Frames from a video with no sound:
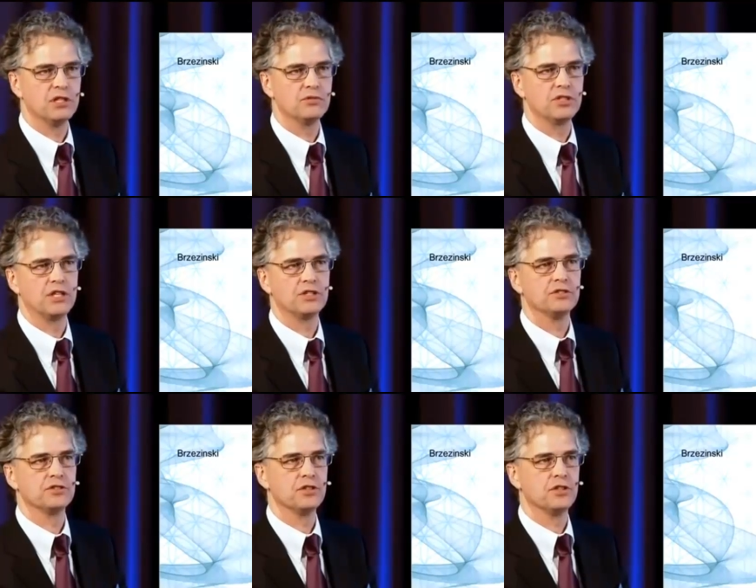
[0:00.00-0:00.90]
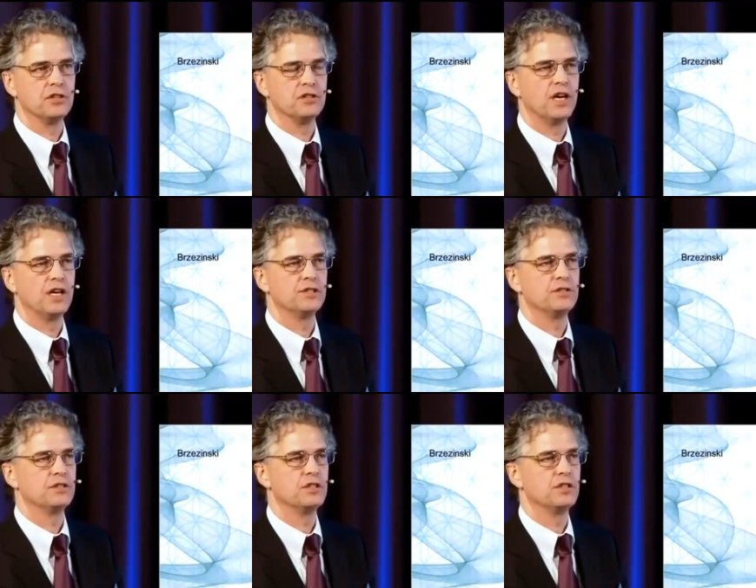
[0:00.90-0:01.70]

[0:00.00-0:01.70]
He was National Security Advisor to